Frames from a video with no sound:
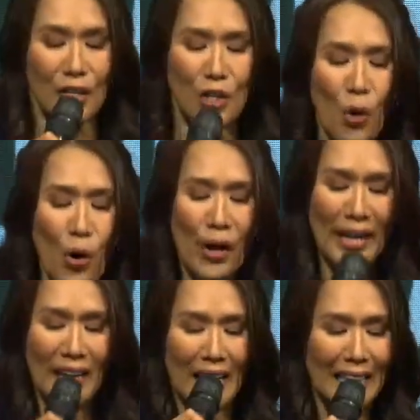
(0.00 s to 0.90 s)

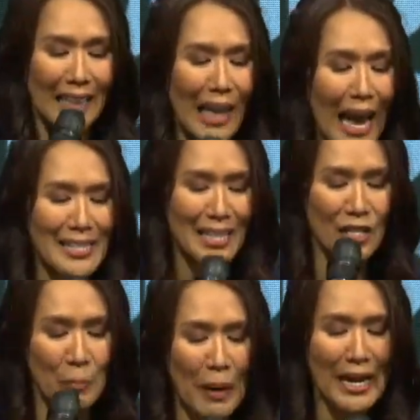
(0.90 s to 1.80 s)
joy,
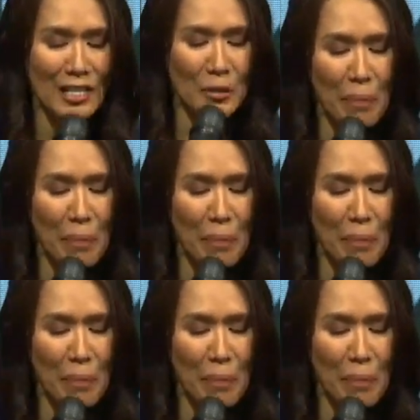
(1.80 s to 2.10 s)
gladness, peace,